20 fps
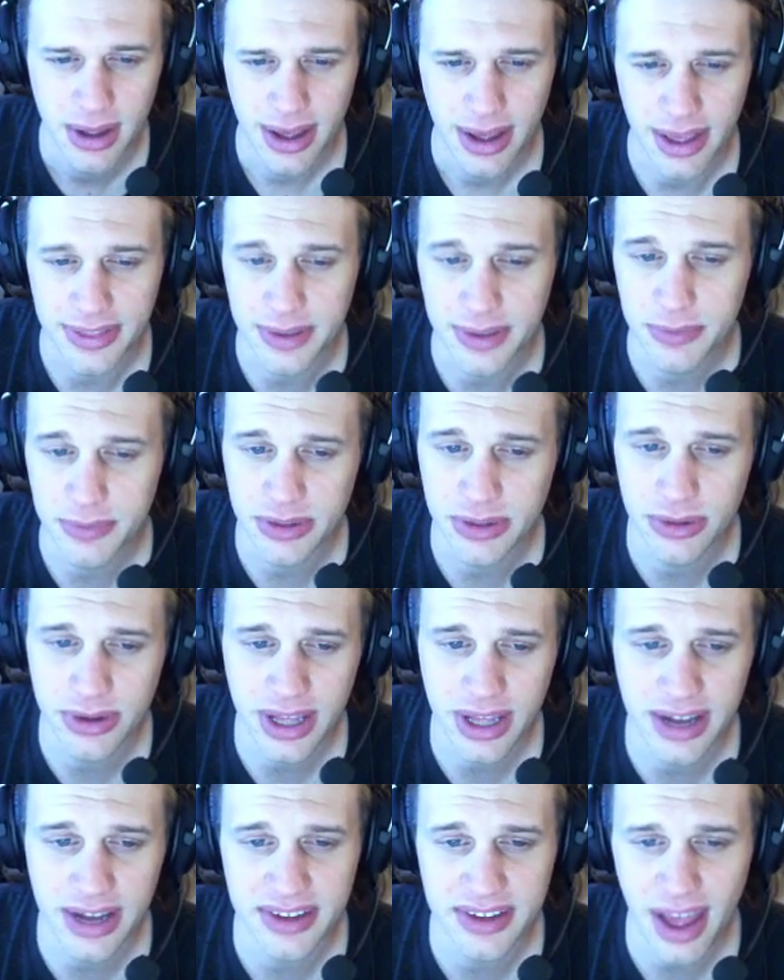And then when you look
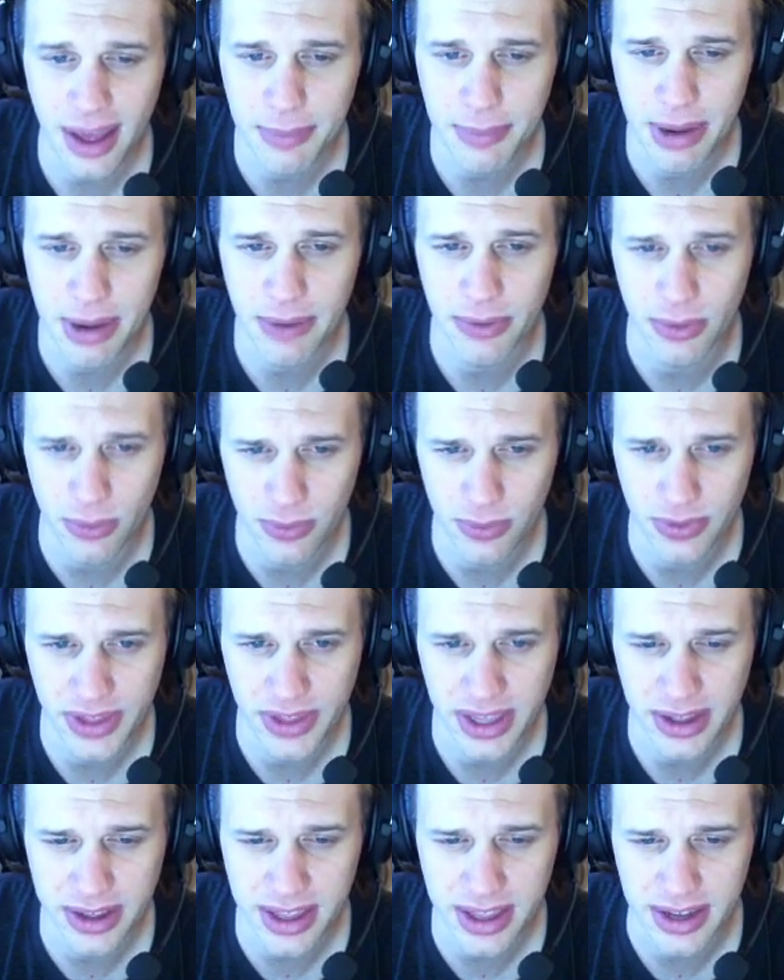at attack power
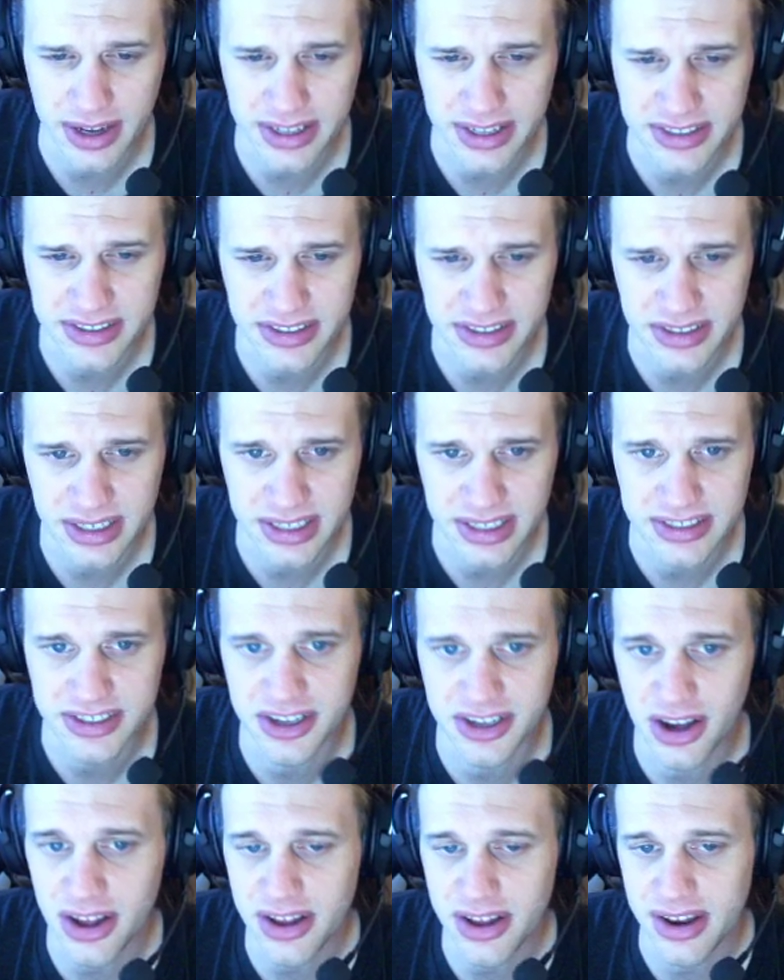only, again, it's
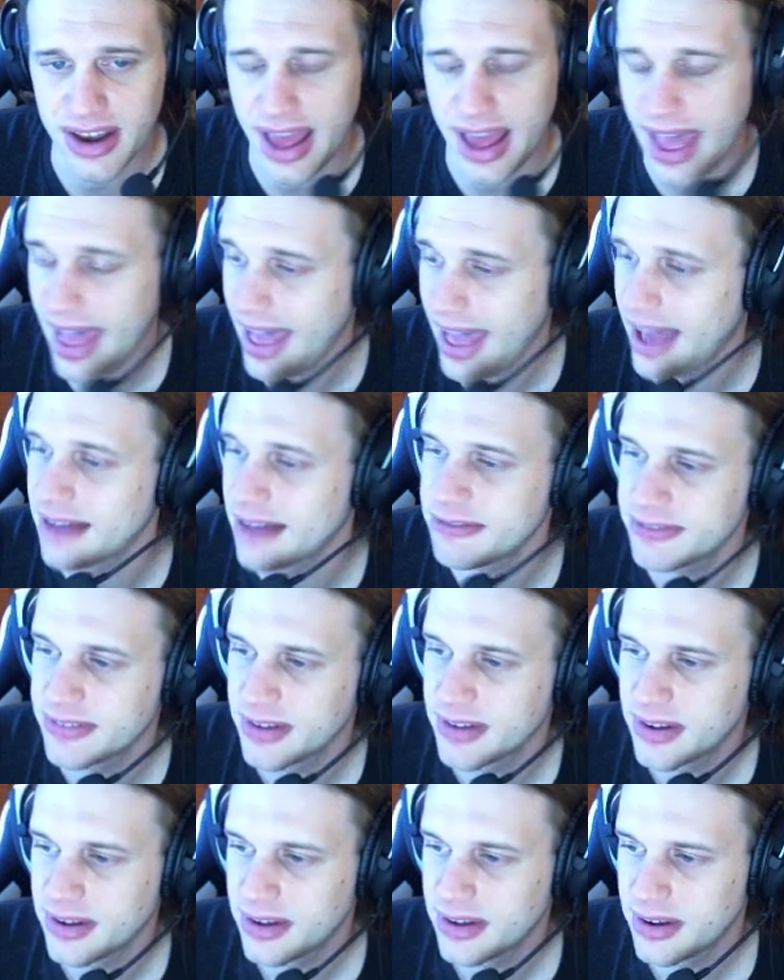cut in half
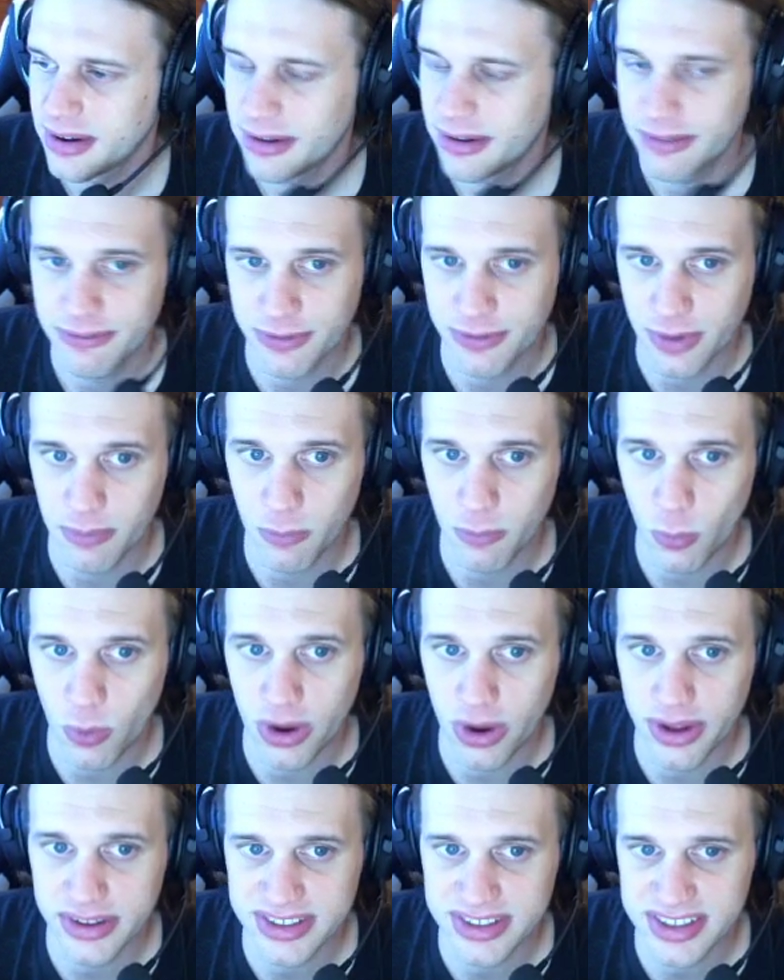from
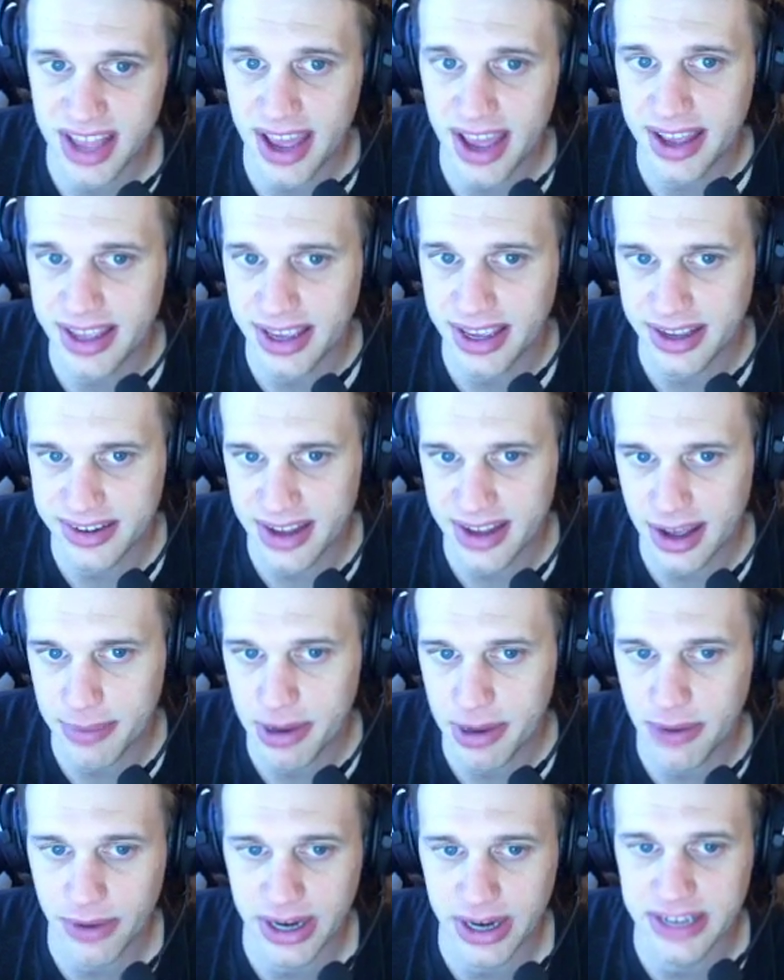what stacking attack
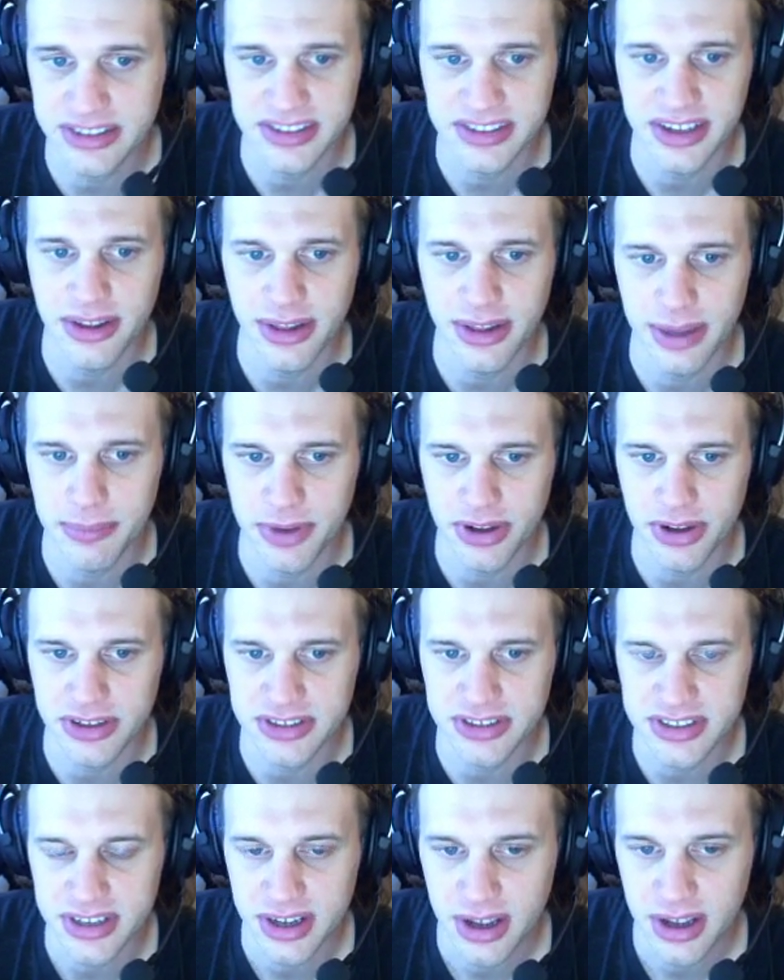power and skill amp does.